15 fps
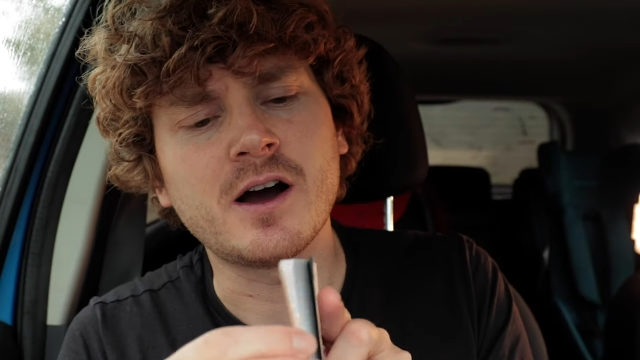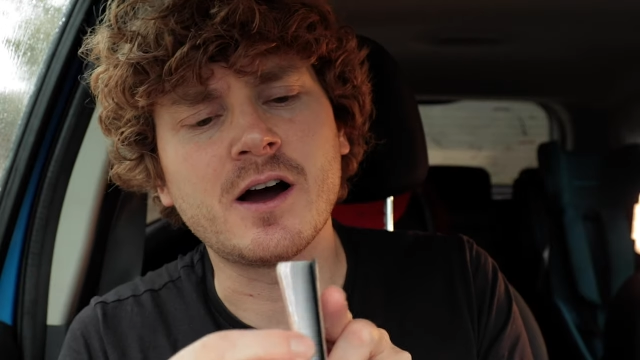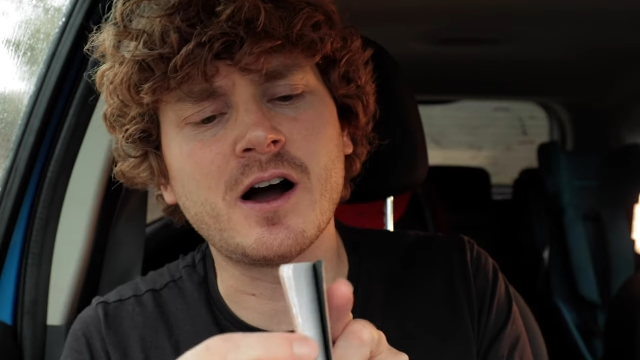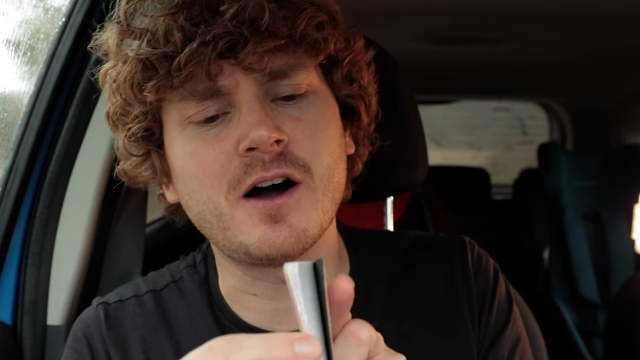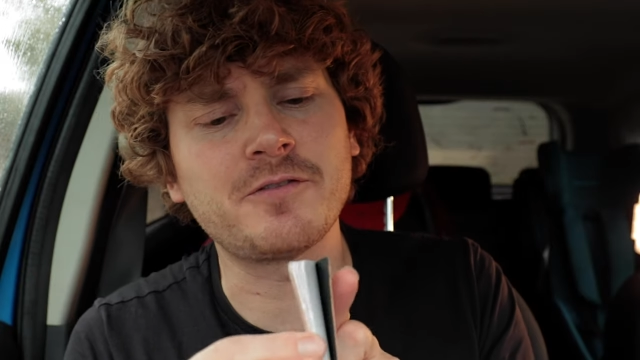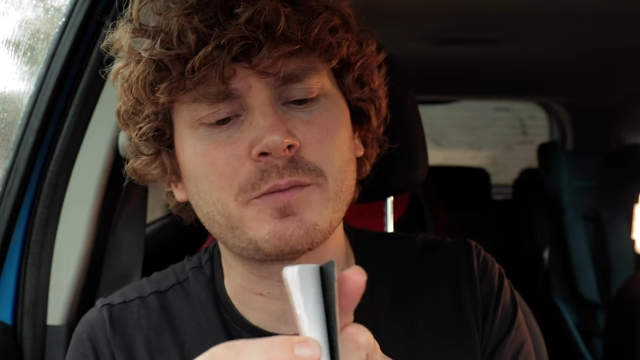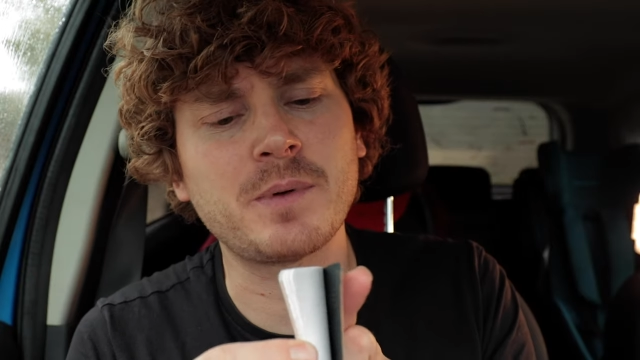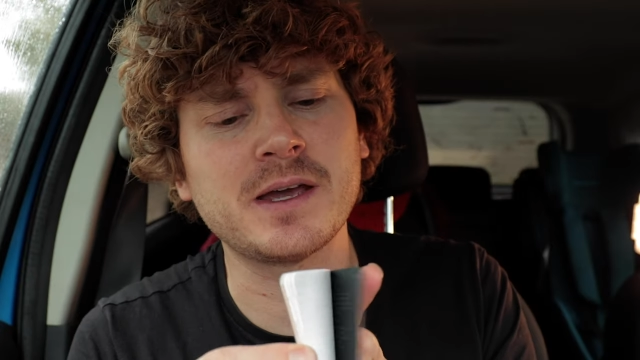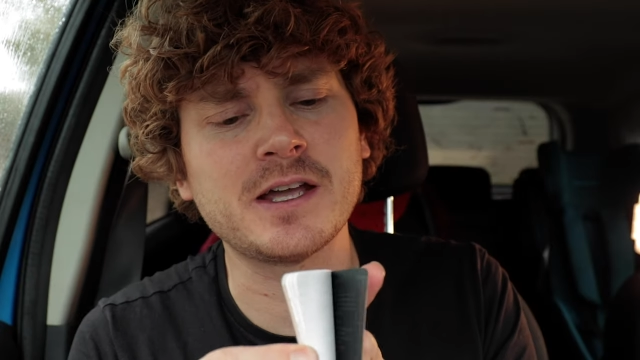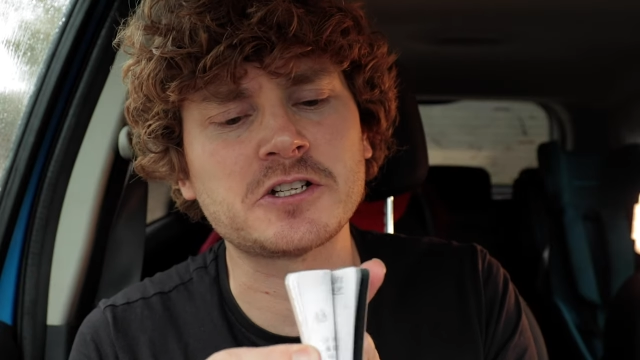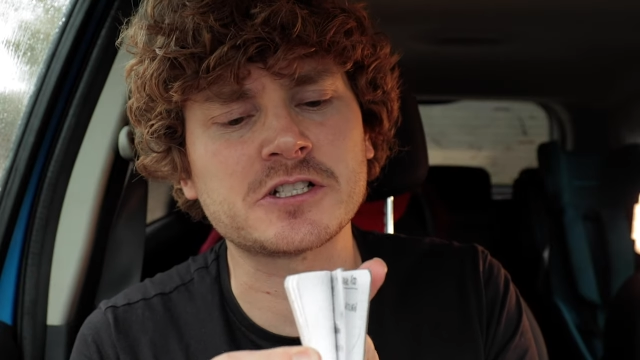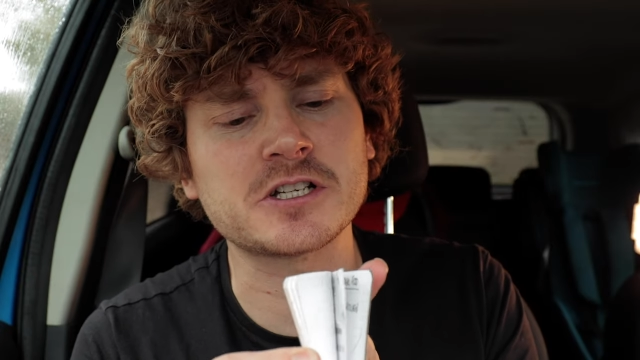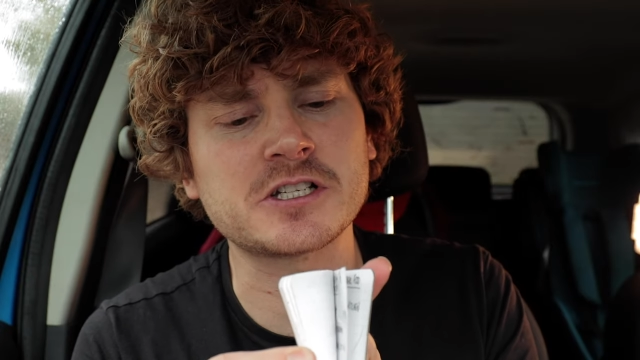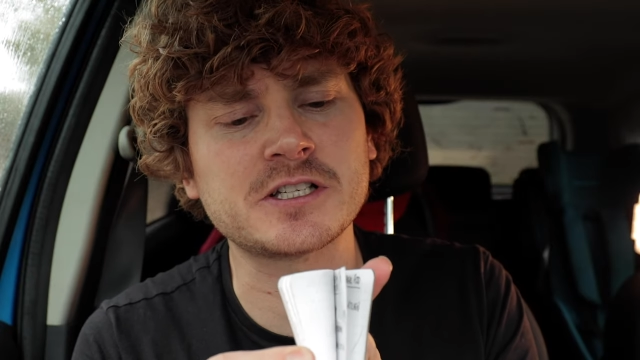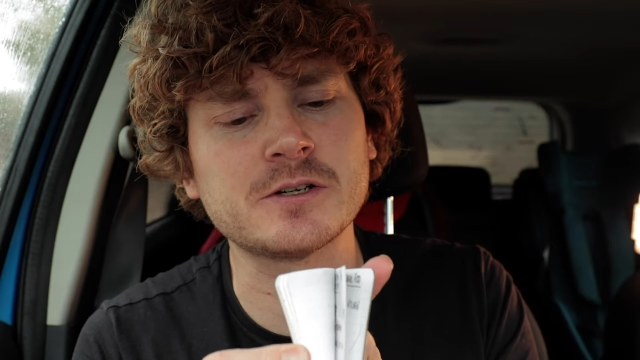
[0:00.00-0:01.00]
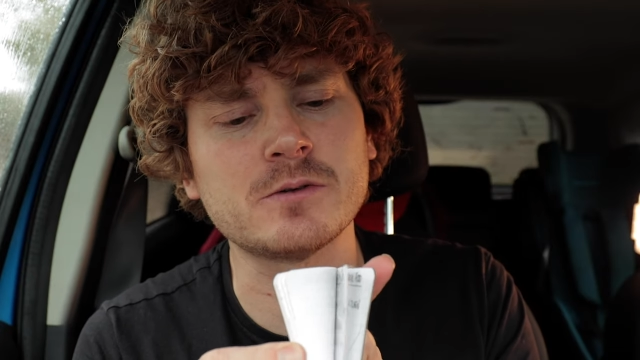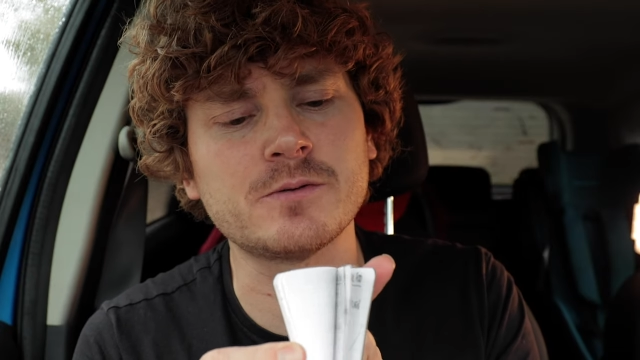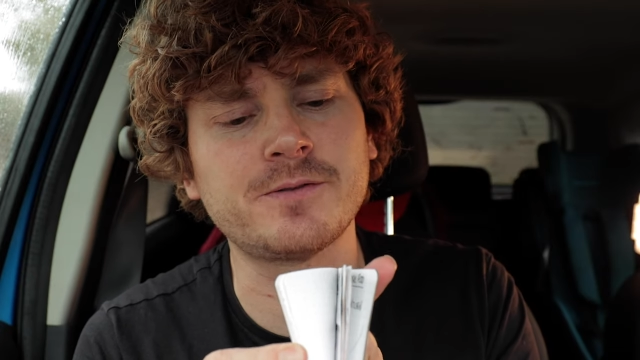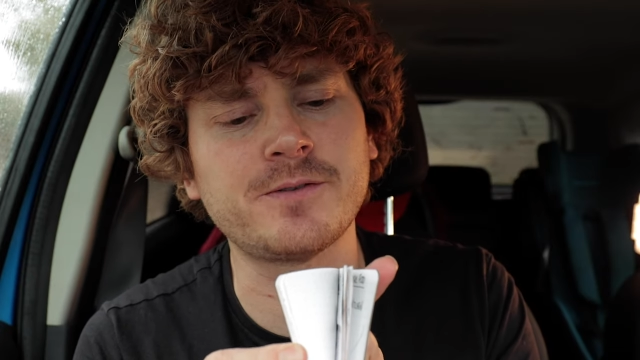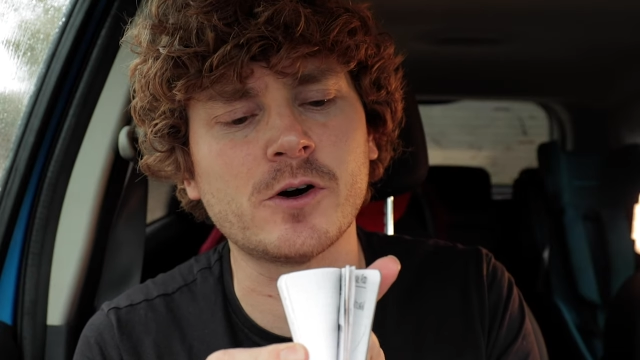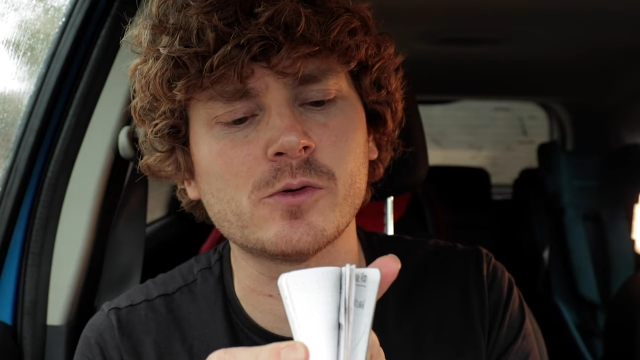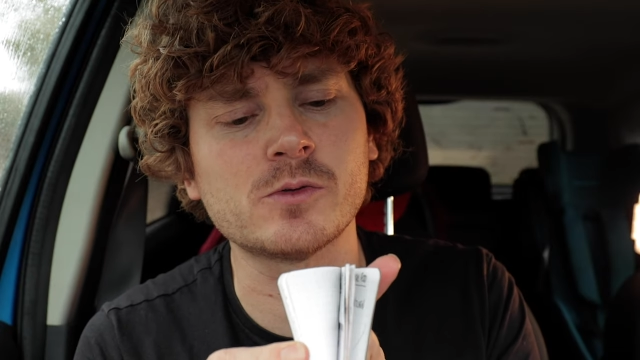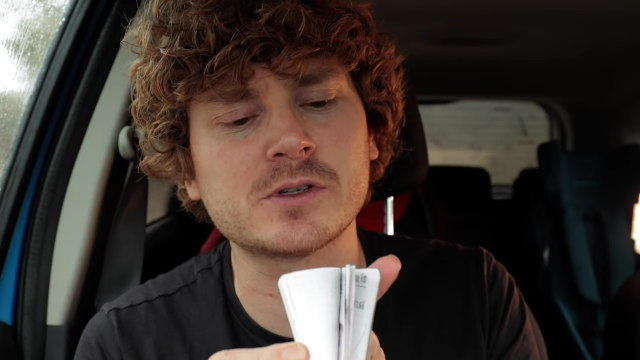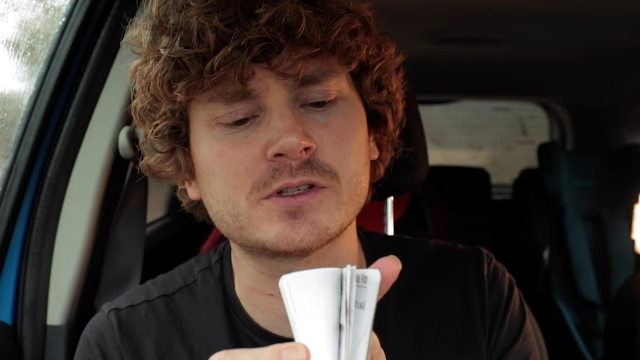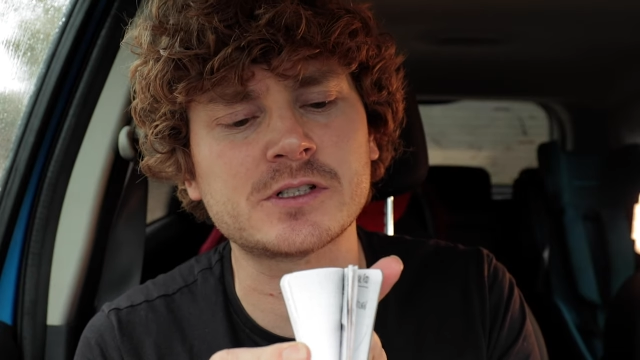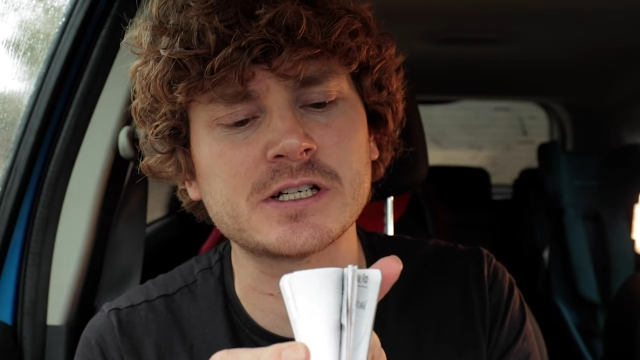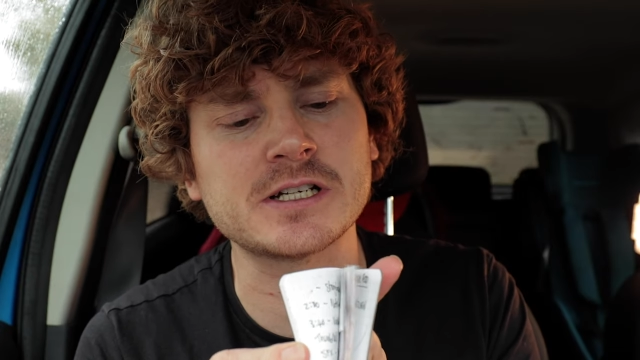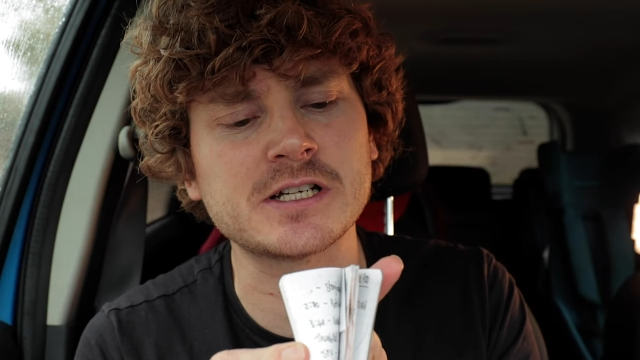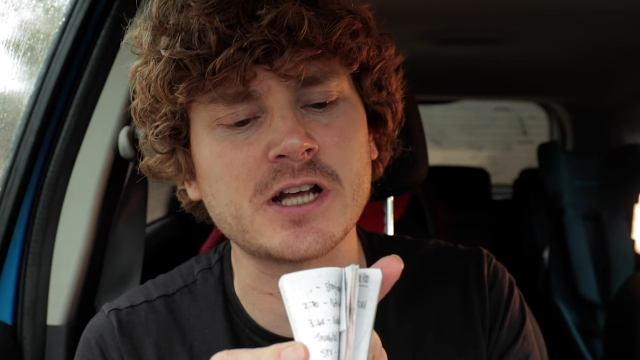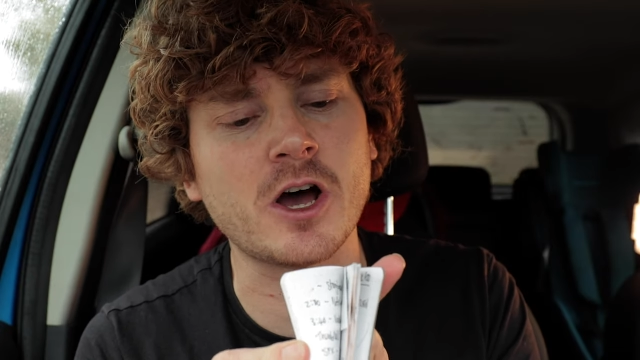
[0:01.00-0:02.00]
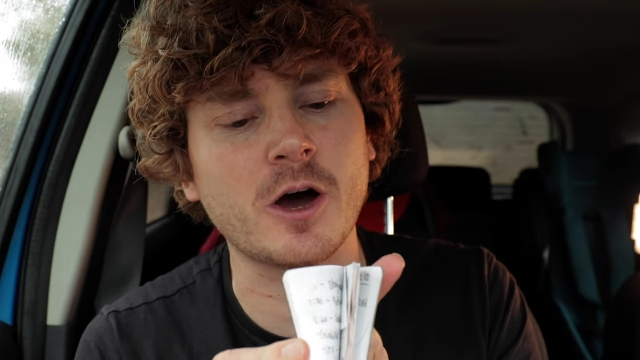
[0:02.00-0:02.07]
half the pages are still folded